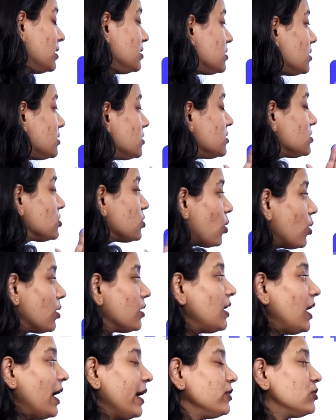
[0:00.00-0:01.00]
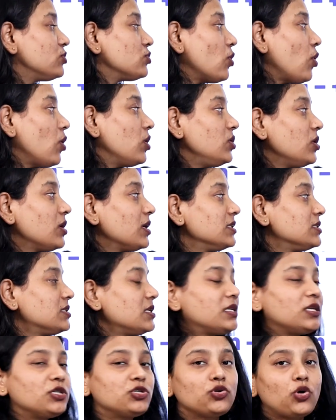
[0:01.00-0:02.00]
consult us online through audio
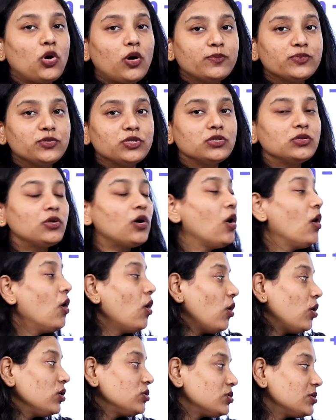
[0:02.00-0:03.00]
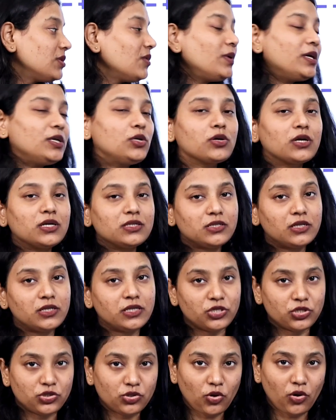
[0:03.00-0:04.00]
consultation option or through the video
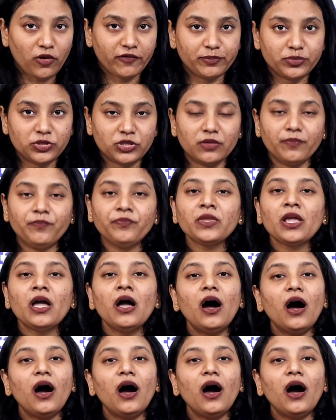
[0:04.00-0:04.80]
consultation option.